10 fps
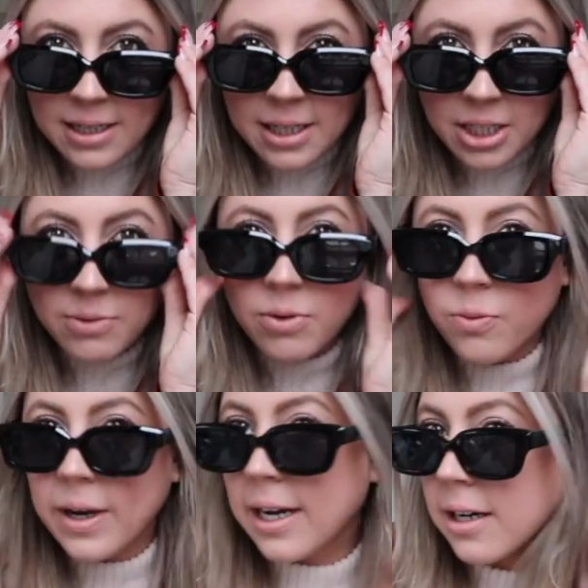that you would
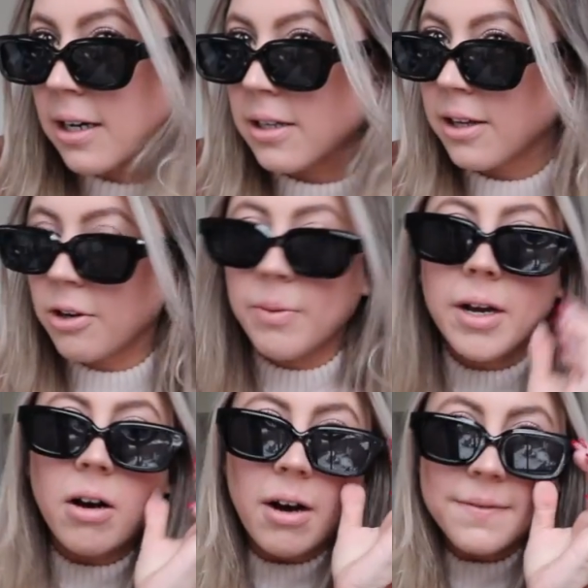wear a little
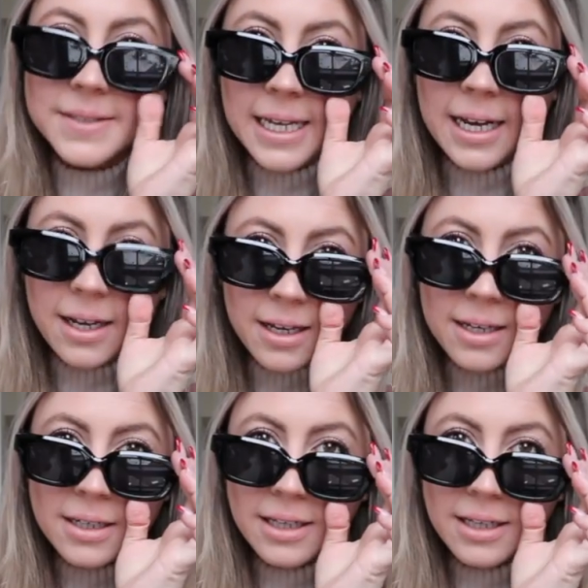bit offset,